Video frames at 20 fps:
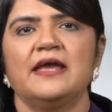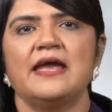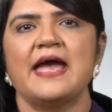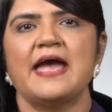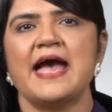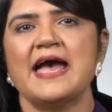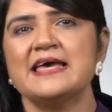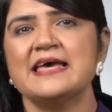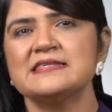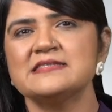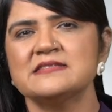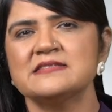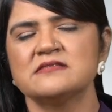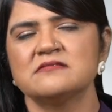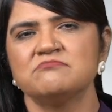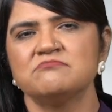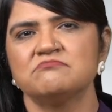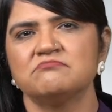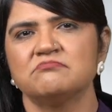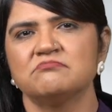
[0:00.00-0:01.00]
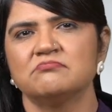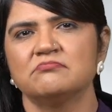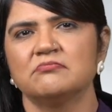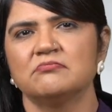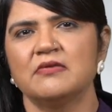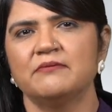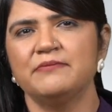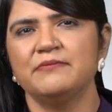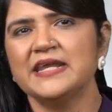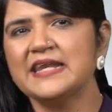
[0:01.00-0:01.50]
has
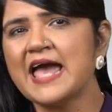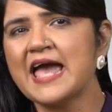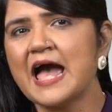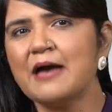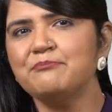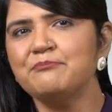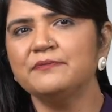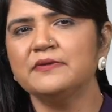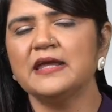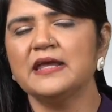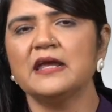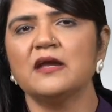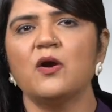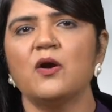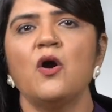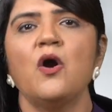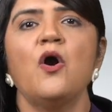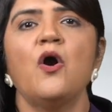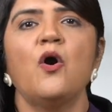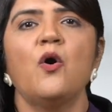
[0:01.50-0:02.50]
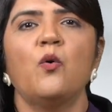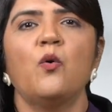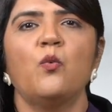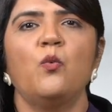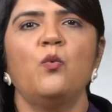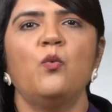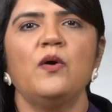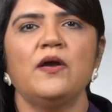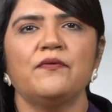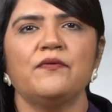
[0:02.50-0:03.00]
been happening
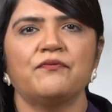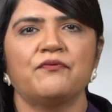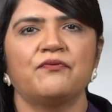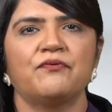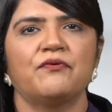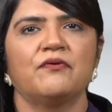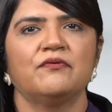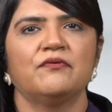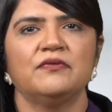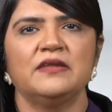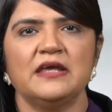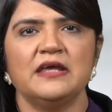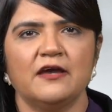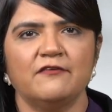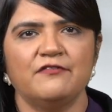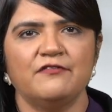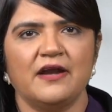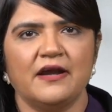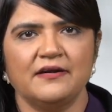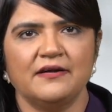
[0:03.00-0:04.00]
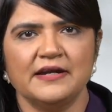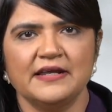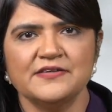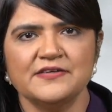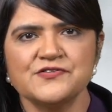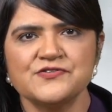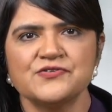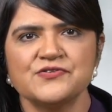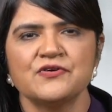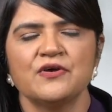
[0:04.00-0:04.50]
with the
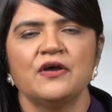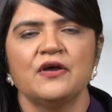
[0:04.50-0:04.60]
awareness